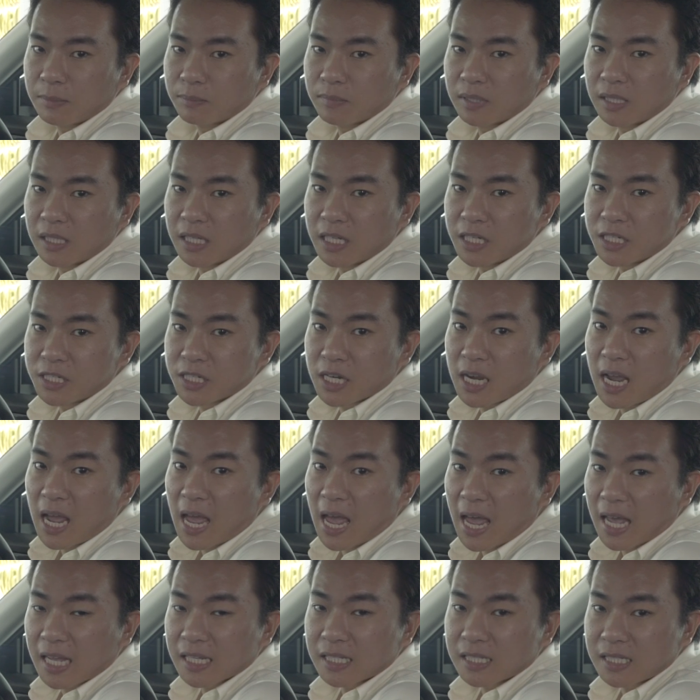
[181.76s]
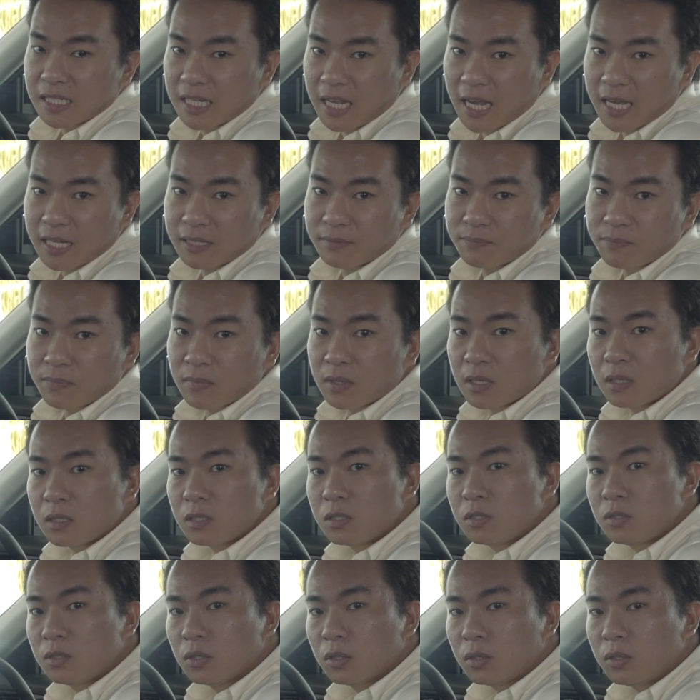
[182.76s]
in Malaysia as yet,
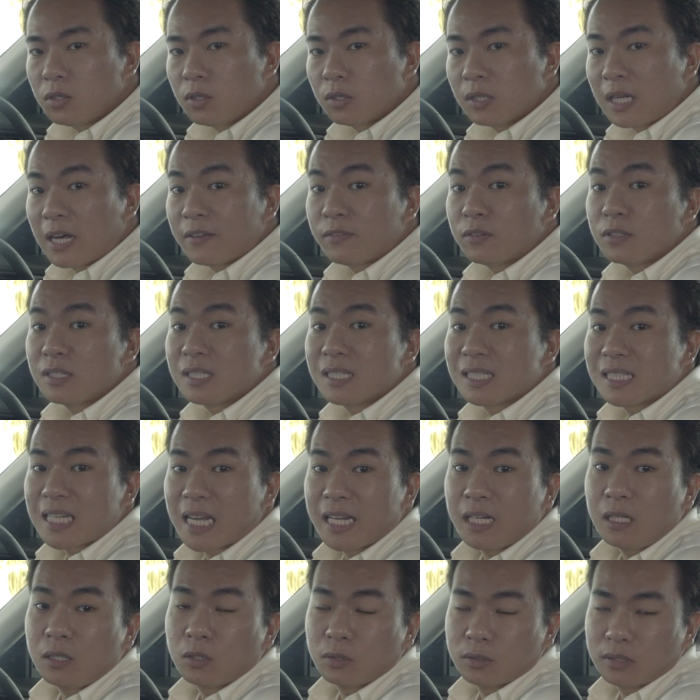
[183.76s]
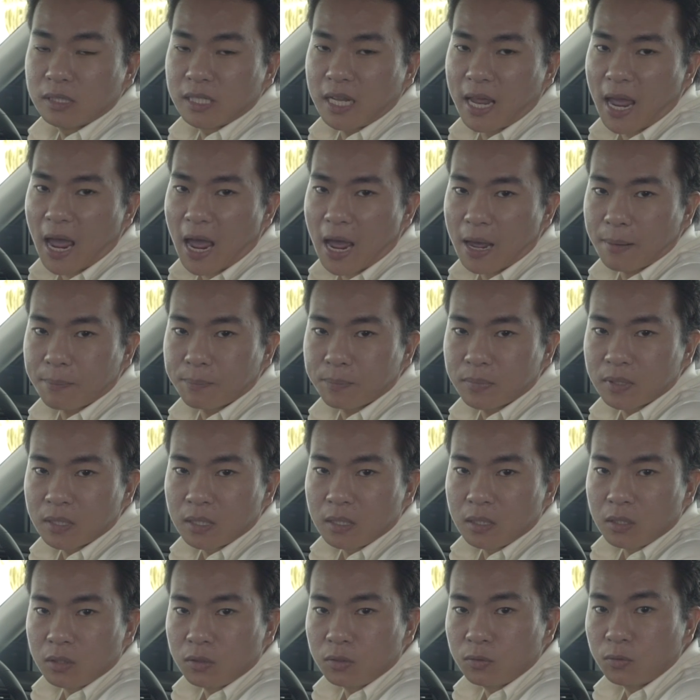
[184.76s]
so you'll have to sideload the app
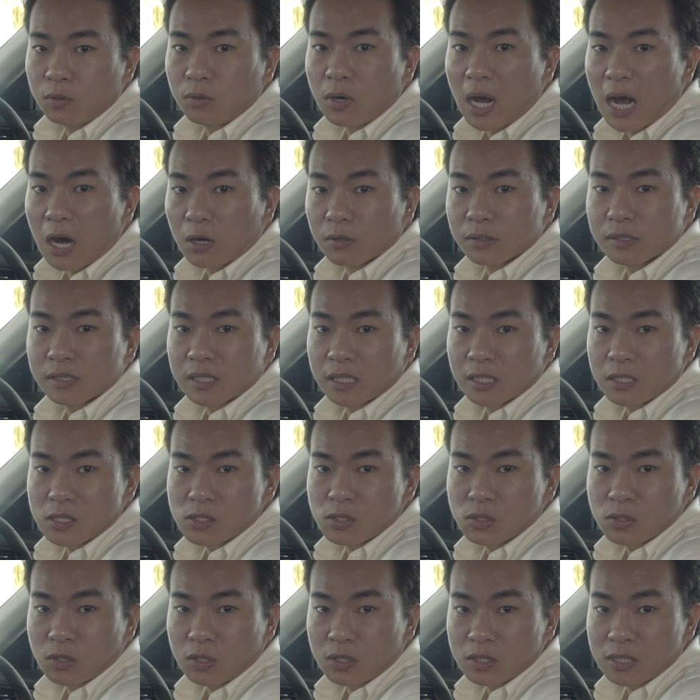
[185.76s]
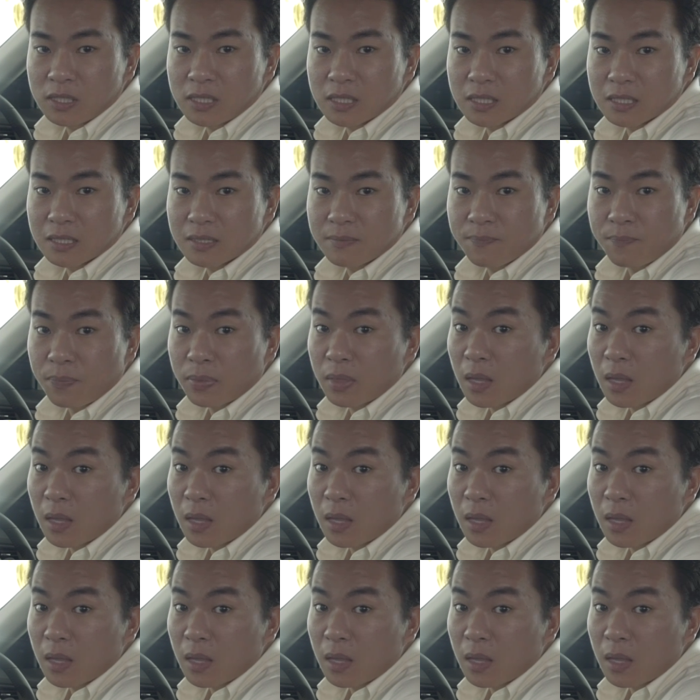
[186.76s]
through outside sources.